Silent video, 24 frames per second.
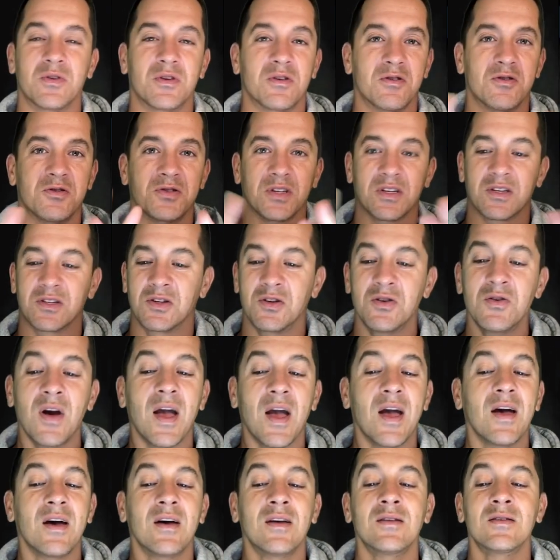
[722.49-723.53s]
You're using two
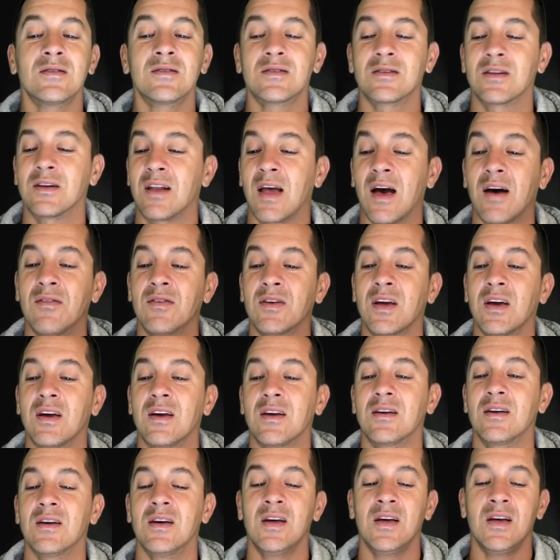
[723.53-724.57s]
hands,
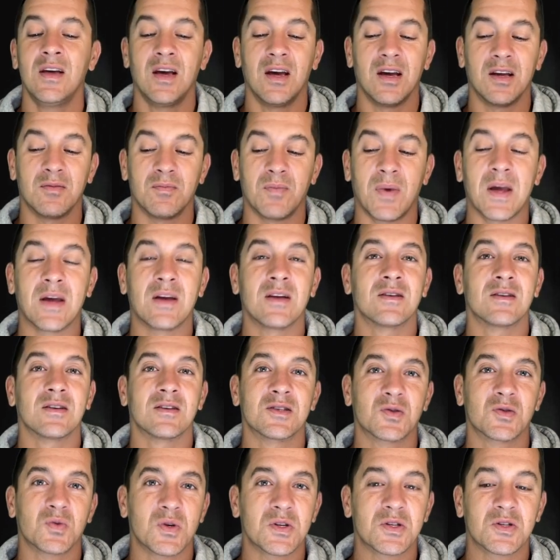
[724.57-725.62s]
navigate and paint and
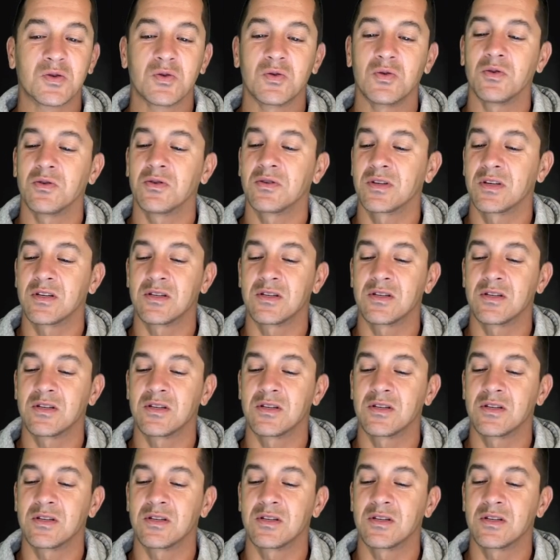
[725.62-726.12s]
switch tools.